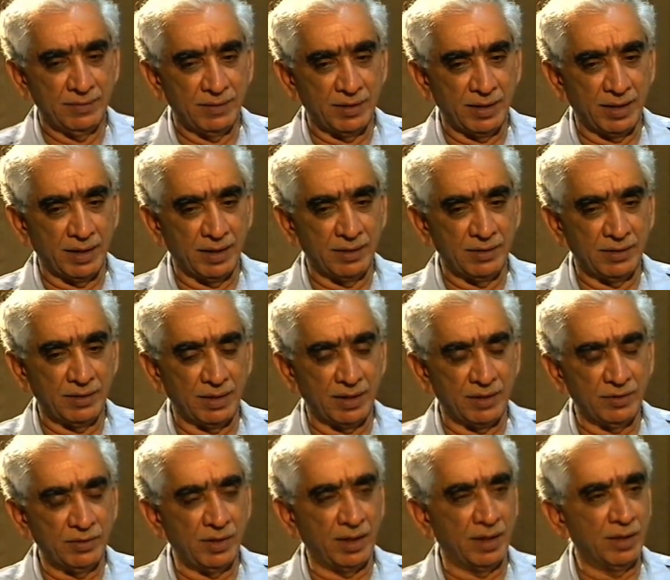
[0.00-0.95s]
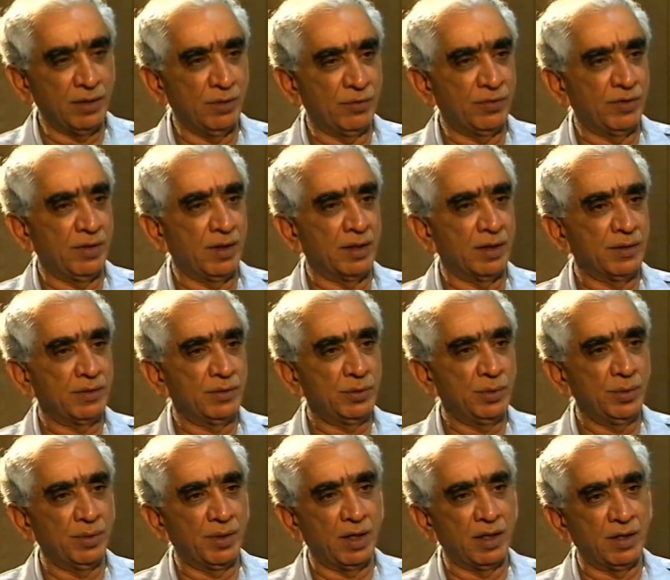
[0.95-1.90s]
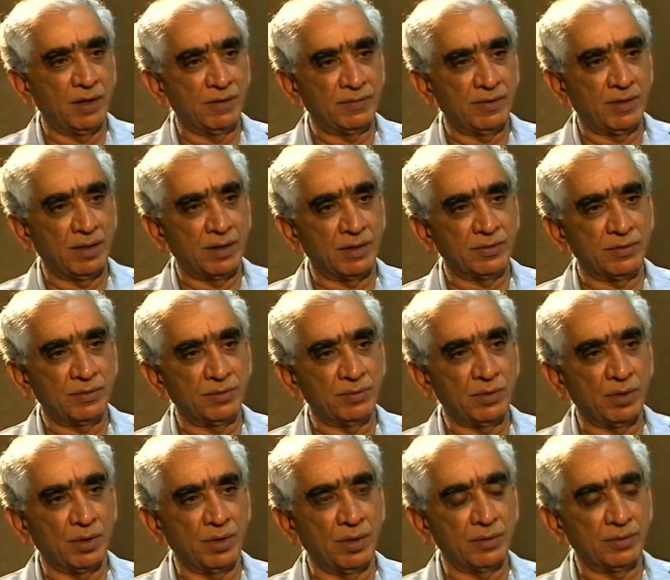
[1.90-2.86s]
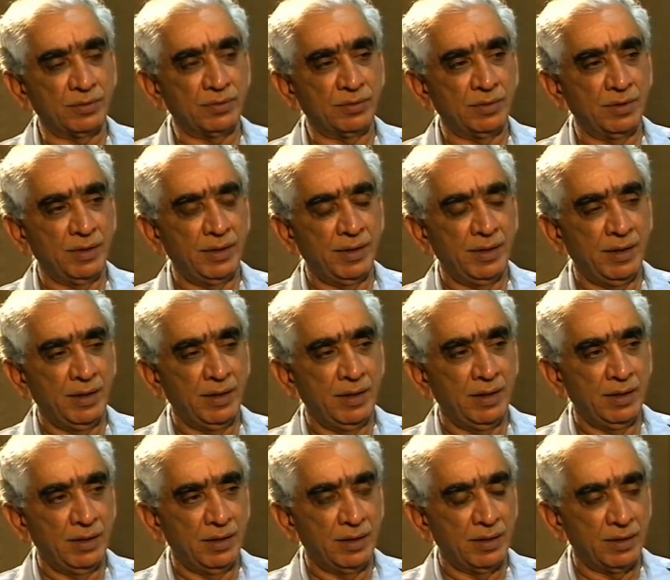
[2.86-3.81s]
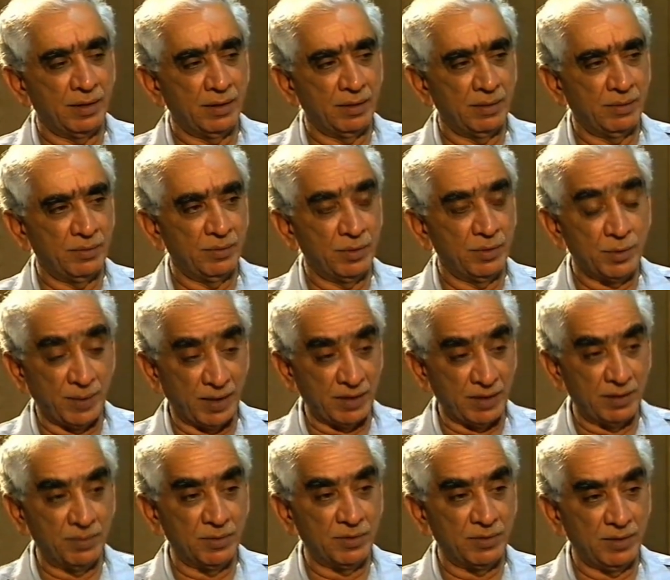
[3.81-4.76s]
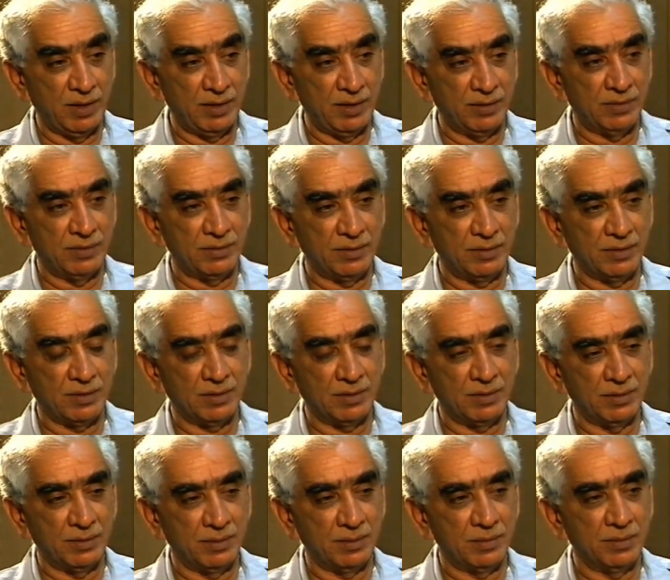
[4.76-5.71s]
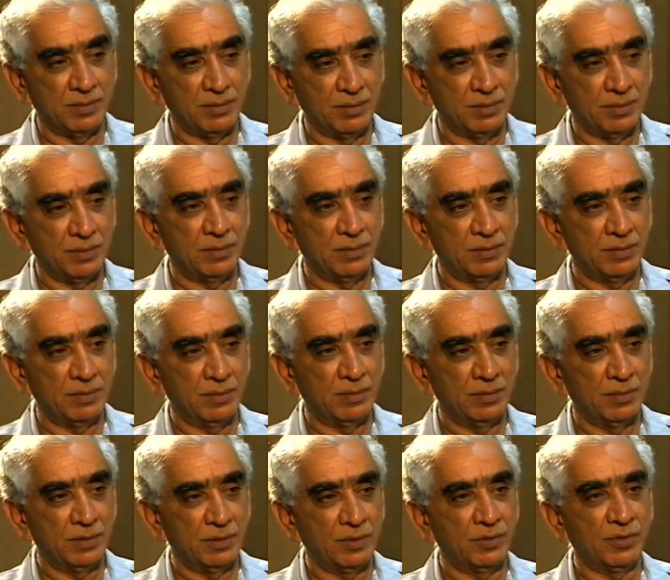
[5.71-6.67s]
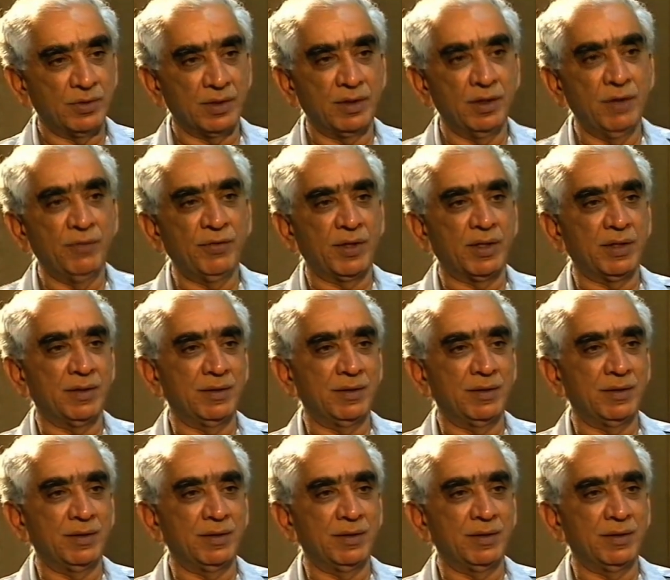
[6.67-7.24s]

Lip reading: that at the end of our 2.5 hours of talks, which by themselves is significant.